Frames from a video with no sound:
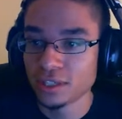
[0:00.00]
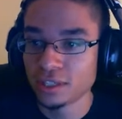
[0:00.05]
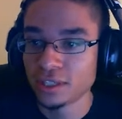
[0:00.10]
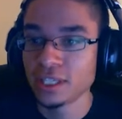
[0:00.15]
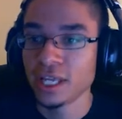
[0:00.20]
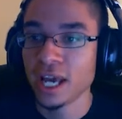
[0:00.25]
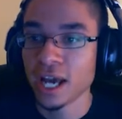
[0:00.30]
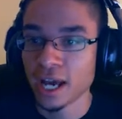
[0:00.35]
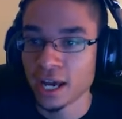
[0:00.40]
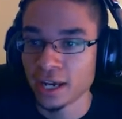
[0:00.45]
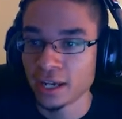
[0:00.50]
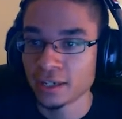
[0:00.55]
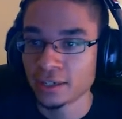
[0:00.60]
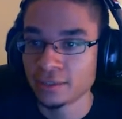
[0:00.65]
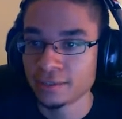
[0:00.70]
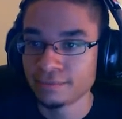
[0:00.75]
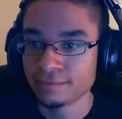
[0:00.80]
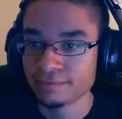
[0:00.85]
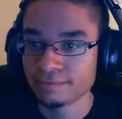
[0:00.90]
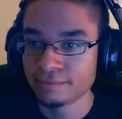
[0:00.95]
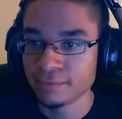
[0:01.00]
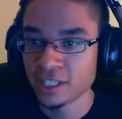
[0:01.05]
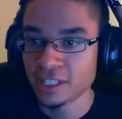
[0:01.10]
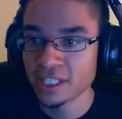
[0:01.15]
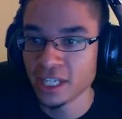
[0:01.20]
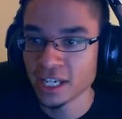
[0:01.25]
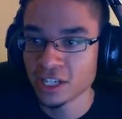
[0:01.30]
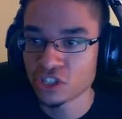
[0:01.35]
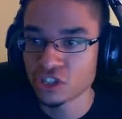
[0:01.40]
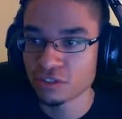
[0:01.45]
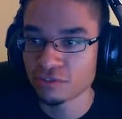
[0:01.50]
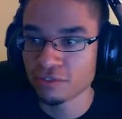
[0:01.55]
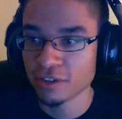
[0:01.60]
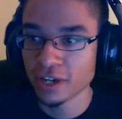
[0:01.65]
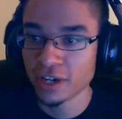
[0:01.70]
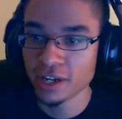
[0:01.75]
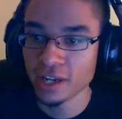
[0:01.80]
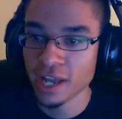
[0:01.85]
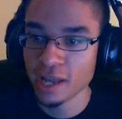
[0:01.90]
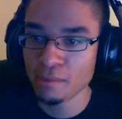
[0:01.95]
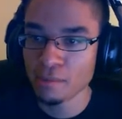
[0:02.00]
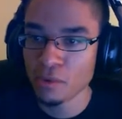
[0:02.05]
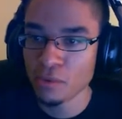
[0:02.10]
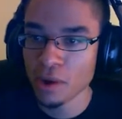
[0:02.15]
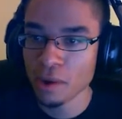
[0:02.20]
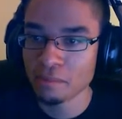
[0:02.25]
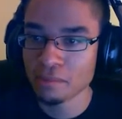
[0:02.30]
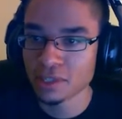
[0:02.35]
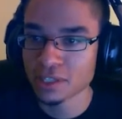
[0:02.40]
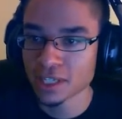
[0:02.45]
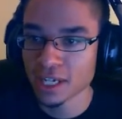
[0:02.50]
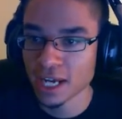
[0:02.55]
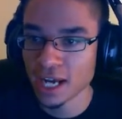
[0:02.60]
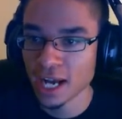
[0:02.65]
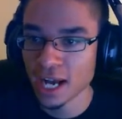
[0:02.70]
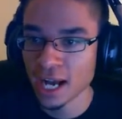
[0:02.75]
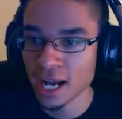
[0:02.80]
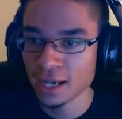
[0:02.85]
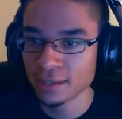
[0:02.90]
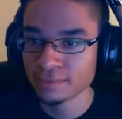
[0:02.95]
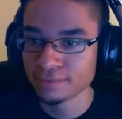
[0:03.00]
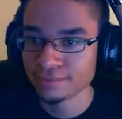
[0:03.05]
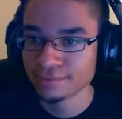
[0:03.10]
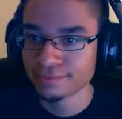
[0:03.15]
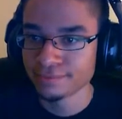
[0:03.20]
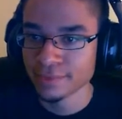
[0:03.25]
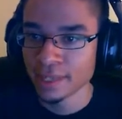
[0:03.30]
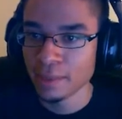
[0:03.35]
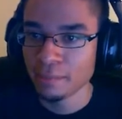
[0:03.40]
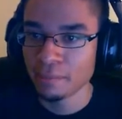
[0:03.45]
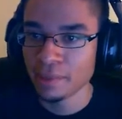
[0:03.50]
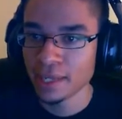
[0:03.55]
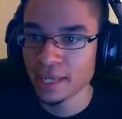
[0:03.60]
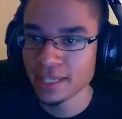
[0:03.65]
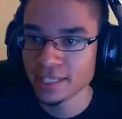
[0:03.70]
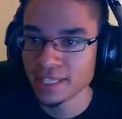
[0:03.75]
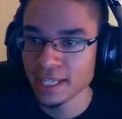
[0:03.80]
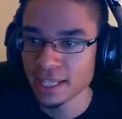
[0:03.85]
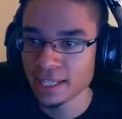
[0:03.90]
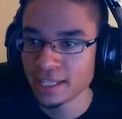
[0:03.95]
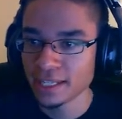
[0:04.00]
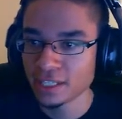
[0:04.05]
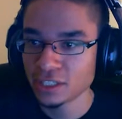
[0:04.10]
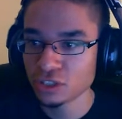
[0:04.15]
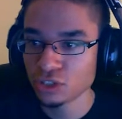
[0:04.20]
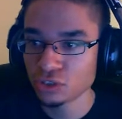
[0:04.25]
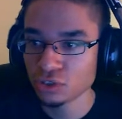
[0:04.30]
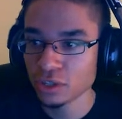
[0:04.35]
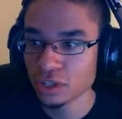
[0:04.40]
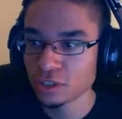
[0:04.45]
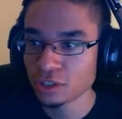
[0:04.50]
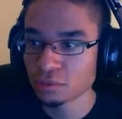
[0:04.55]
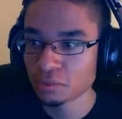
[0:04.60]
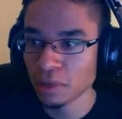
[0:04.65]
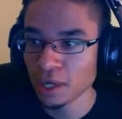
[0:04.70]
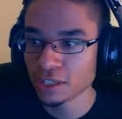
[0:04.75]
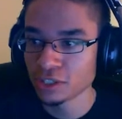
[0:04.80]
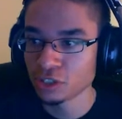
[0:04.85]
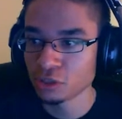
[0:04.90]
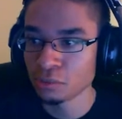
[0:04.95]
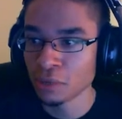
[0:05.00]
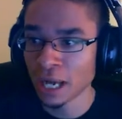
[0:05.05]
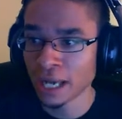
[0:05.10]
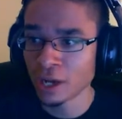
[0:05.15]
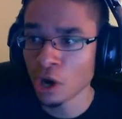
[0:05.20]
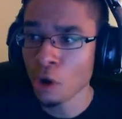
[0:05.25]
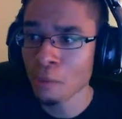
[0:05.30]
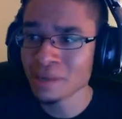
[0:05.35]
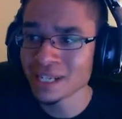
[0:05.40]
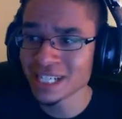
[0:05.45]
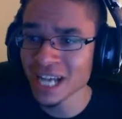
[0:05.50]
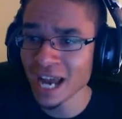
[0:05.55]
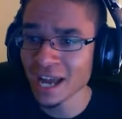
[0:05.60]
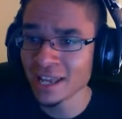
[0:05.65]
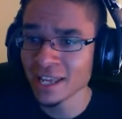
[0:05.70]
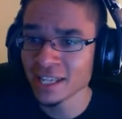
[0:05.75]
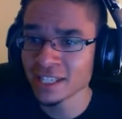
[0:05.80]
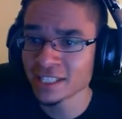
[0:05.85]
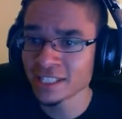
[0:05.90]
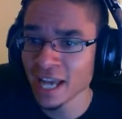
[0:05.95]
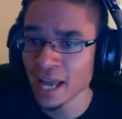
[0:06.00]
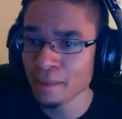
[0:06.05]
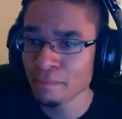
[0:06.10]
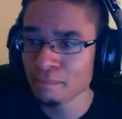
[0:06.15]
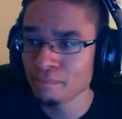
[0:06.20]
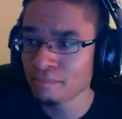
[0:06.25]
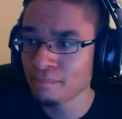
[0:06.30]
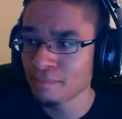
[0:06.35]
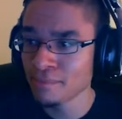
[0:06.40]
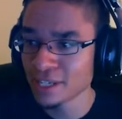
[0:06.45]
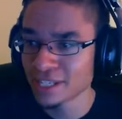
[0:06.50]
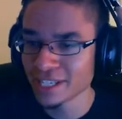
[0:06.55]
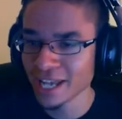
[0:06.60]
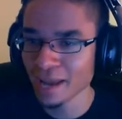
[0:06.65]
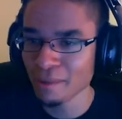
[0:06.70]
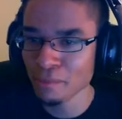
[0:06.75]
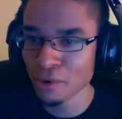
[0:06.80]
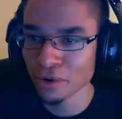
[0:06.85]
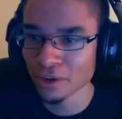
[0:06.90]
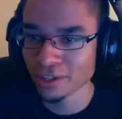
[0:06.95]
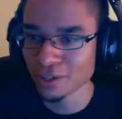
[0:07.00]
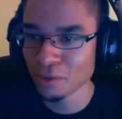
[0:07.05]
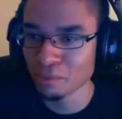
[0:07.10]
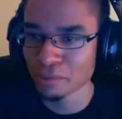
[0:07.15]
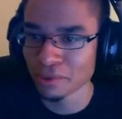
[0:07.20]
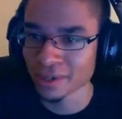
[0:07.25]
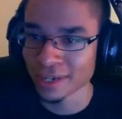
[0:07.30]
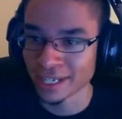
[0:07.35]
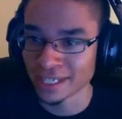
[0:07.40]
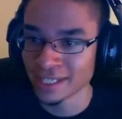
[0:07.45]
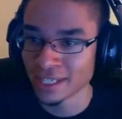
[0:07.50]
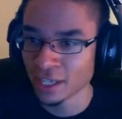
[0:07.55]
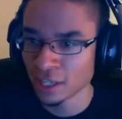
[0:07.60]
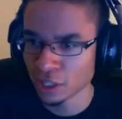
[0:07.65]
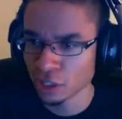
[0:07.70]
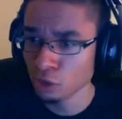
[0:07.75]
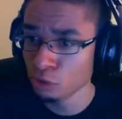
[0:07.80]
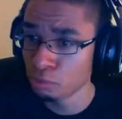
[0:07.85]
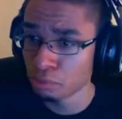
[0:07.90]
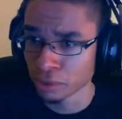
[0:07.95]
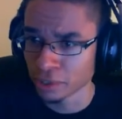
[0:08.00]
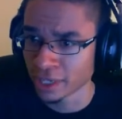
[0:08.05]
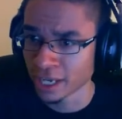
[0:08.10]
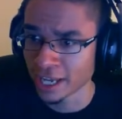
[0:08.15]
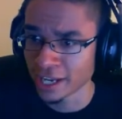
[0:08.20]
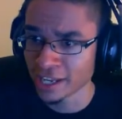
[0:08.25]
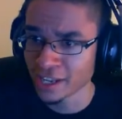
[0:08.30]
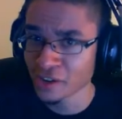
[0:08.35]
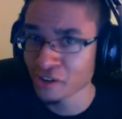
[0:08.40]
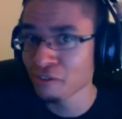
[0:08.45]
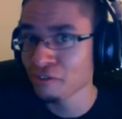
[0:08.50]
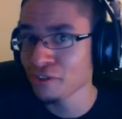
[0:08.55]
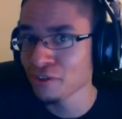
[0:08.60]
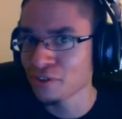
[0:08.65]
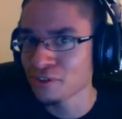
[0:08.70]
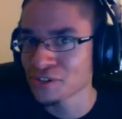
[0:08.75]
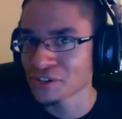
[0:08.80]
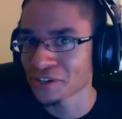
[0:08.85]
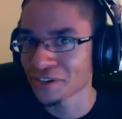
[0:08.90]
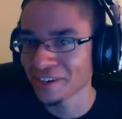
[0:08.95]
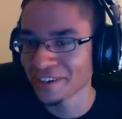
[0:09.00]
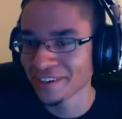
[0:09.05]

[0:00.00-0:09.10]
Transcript: Yeah. Detection, firing, aiming weapons. Uh huh. PSA, these tutorials are brought to you by Kobayashi Cy Cyborg Lubricant, lubricating your future.